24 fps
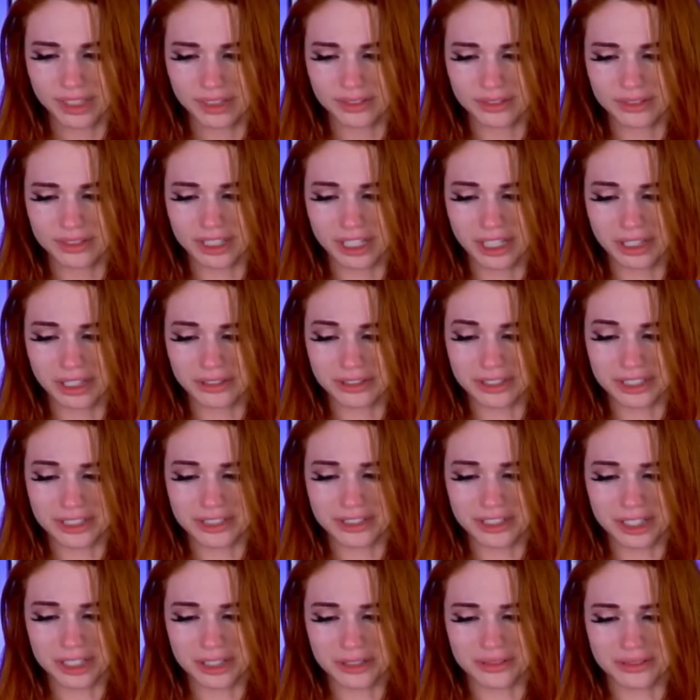Just
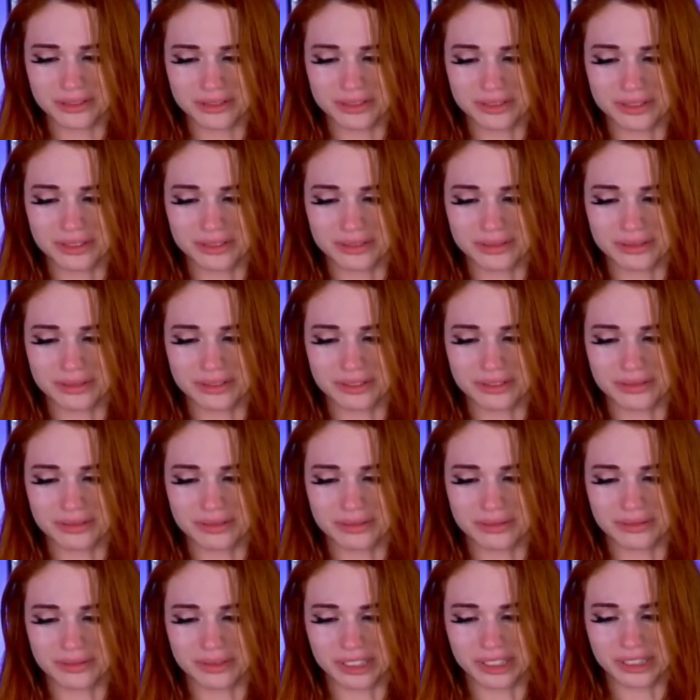because
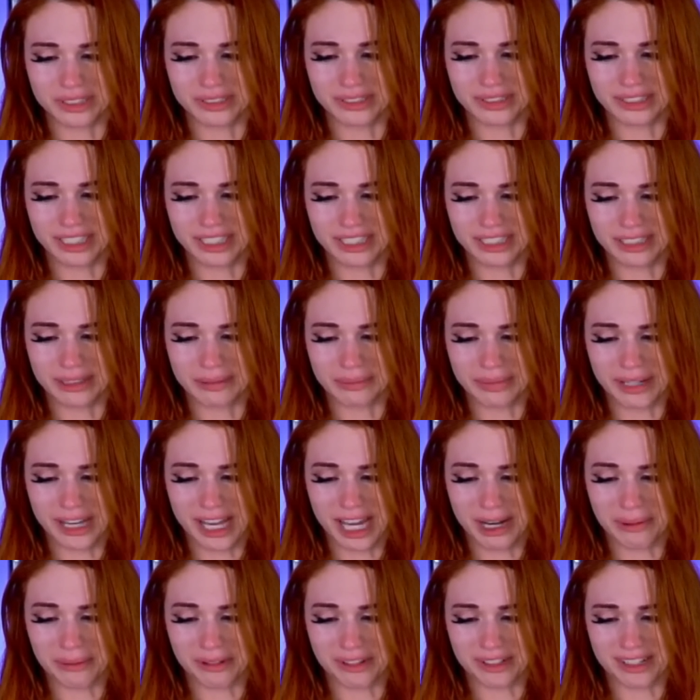we're
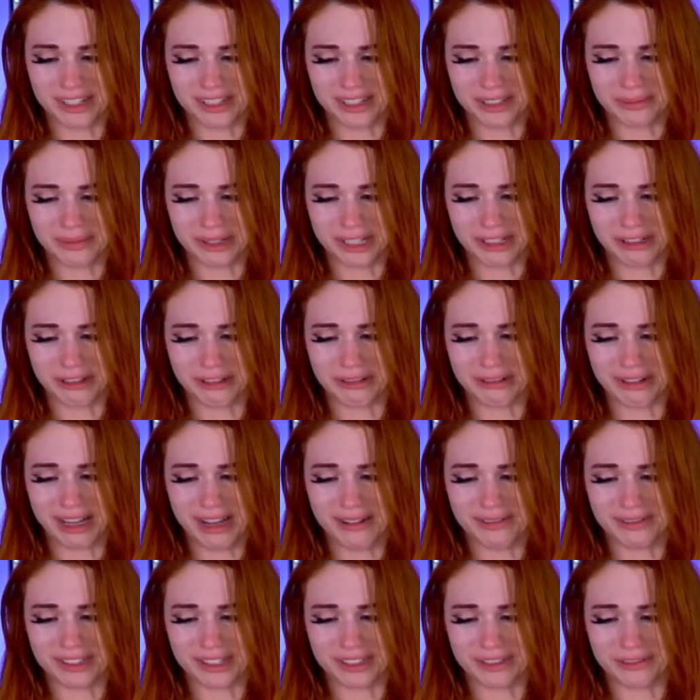incompatible doesn't mean you
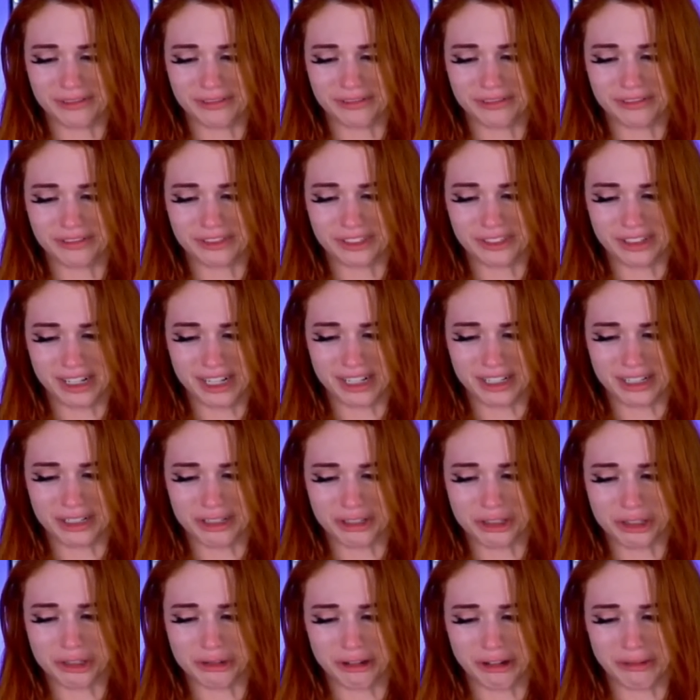have to try to
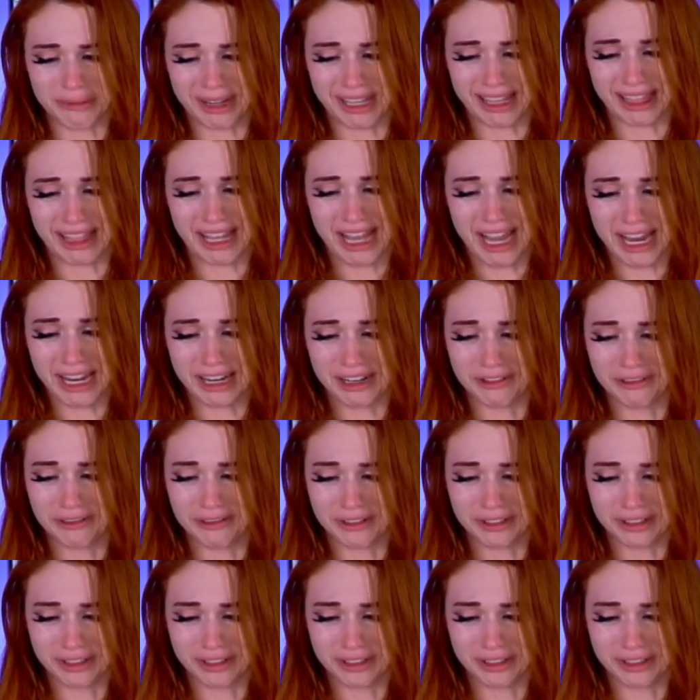destroy my life.